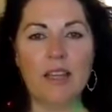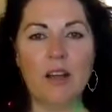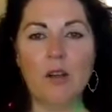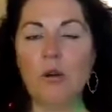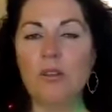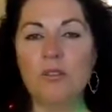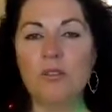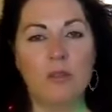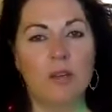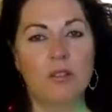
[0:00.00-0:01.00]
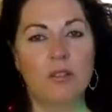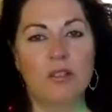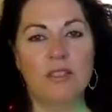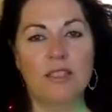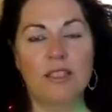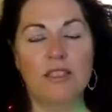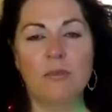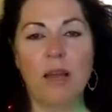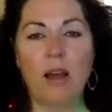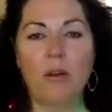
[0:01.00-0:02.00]
A Course in Miracles is
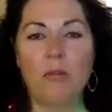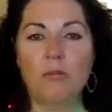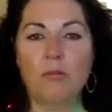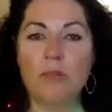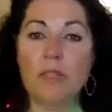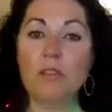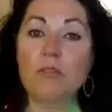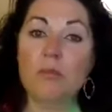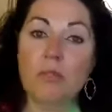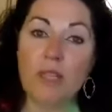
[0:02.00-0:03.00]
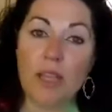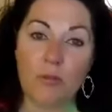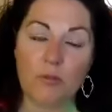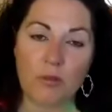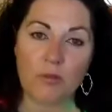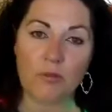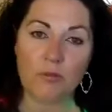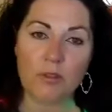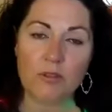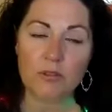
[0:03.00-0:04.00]
about being truly helpful,
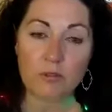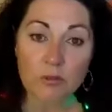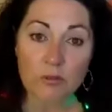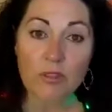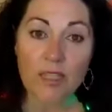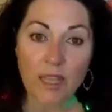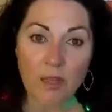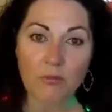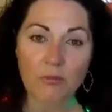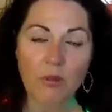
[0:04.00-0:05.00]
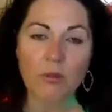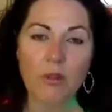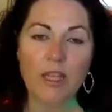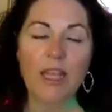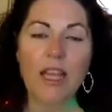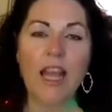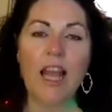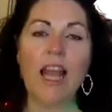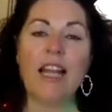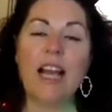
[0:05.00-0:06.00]
truly helpful.
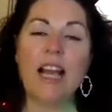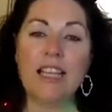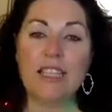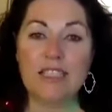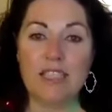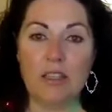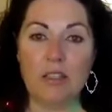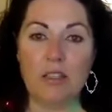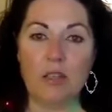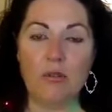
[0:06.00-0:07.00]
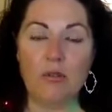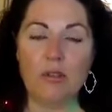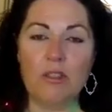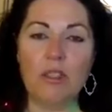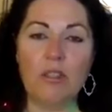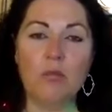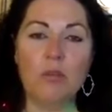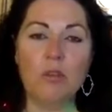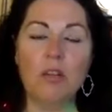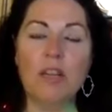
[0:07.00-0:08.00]
And I can tell you, there
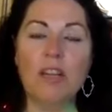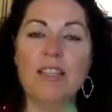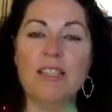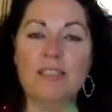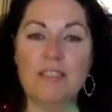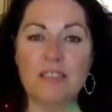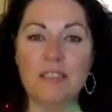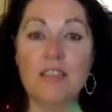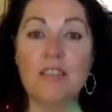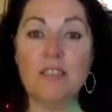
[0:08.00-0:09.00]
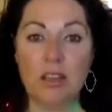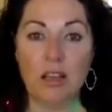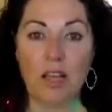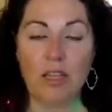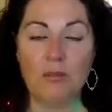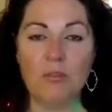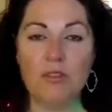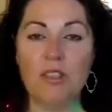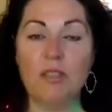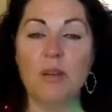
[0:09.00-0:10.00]
were a gazillion
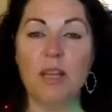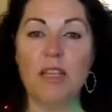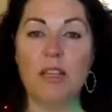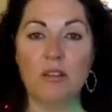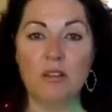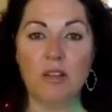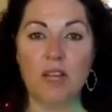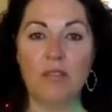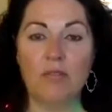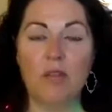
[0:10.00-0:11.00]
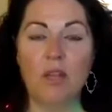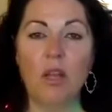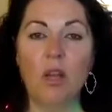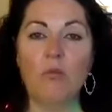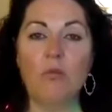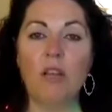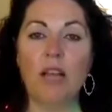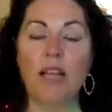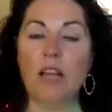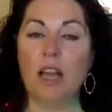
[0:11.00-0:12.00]
times in my younger life when
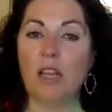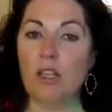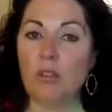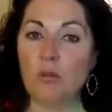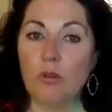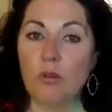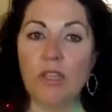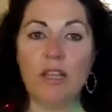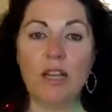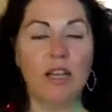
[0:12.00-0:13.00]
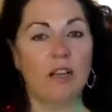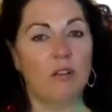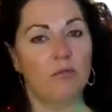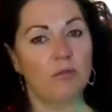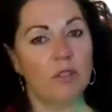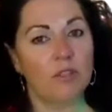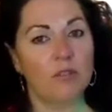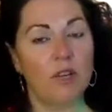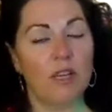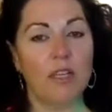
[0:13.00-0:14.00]
I got annoyed, I got
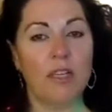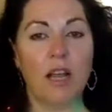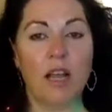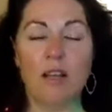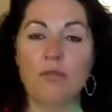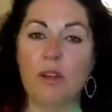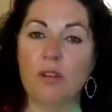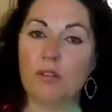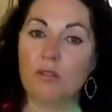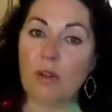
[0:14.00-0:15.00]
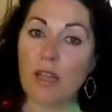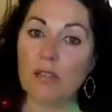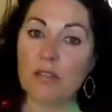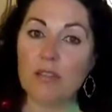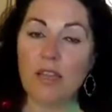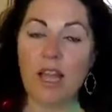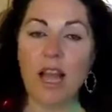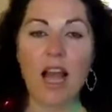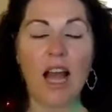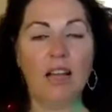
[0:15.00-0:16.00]
frustrated, I felt threatened,
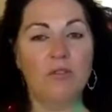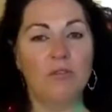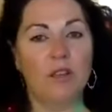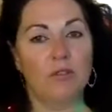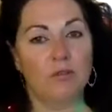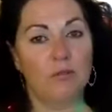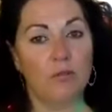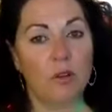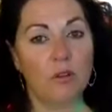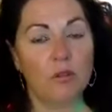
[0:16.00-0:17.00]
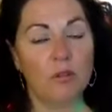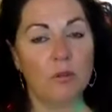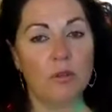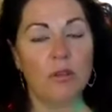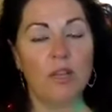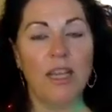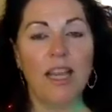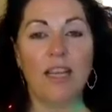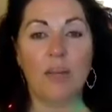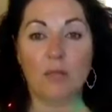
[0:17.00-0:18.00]
I felt vulnerable,
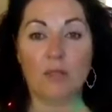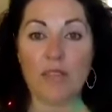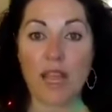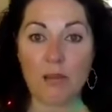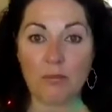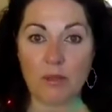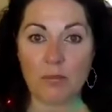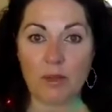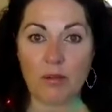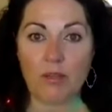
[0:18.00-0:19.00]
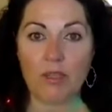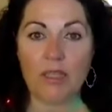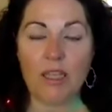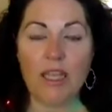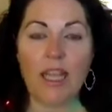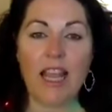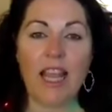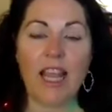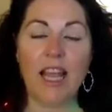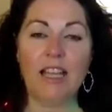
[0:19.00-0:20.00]
and I wasn't happy about it.
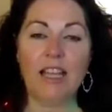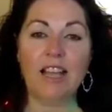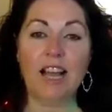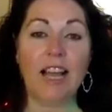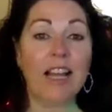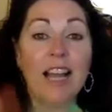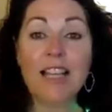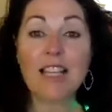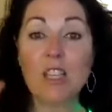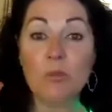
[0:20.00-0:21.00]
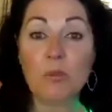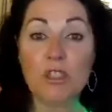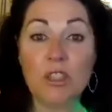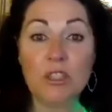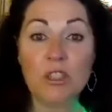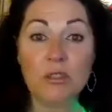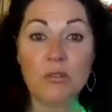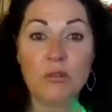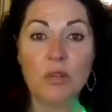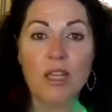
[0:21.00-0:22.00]
And I didn't know what to
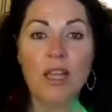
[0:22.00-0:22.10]
do.